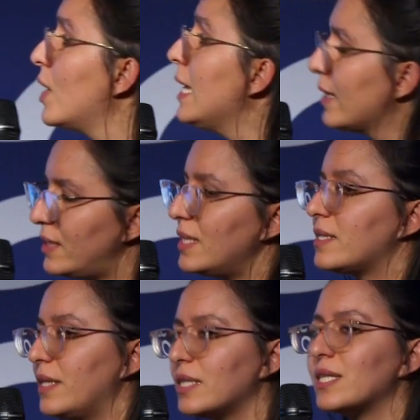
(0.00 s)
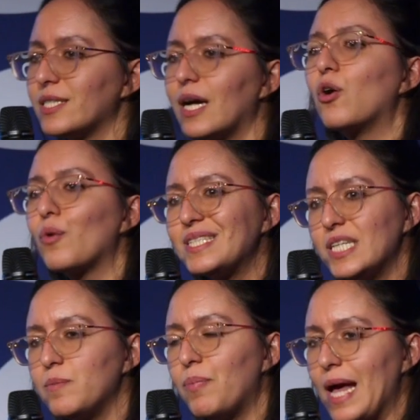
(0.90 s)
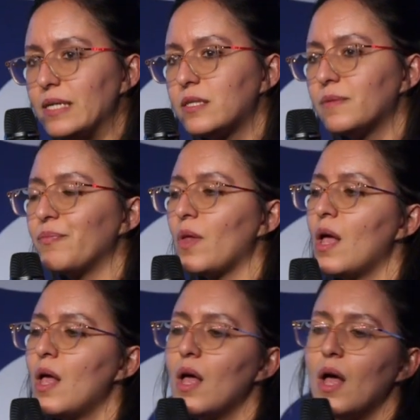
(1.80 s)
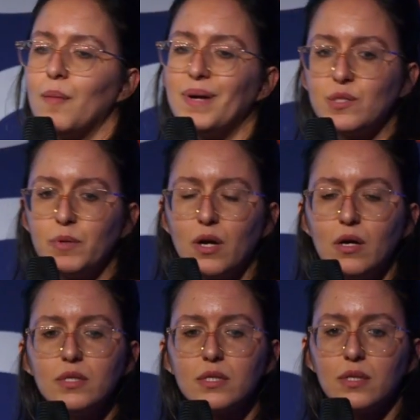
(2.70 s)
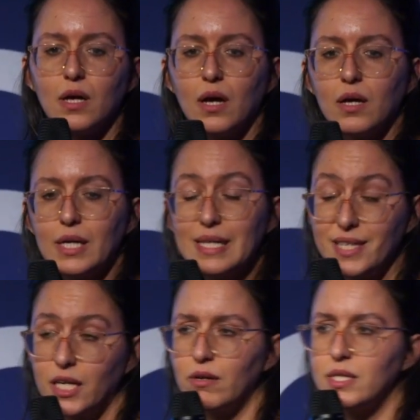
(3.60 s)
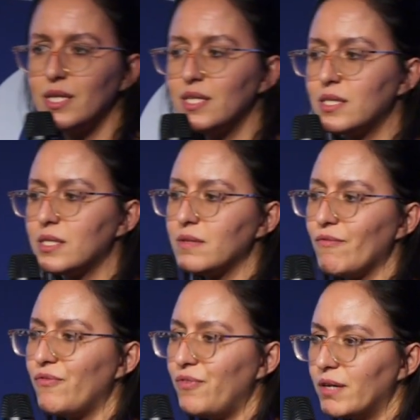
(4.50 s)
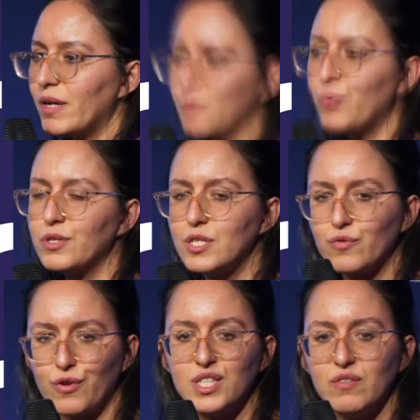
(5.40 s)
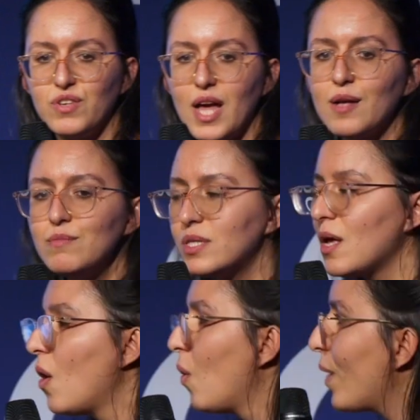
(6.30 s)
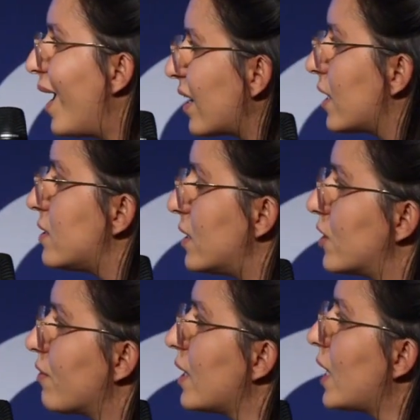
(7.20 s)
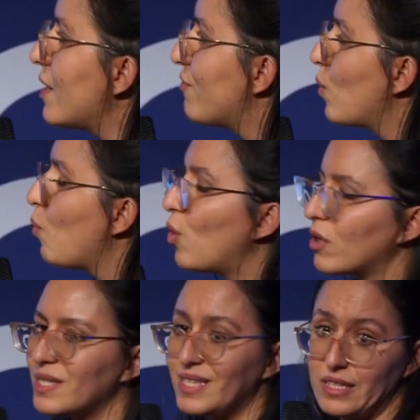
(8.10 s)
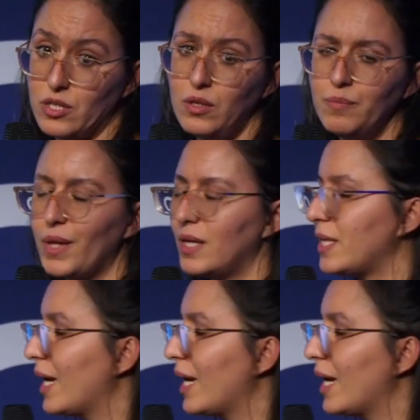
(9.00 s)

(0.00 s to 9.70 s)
This is things that are already in place. But because integrity is very important for CVMs, we are considering even more subtle attack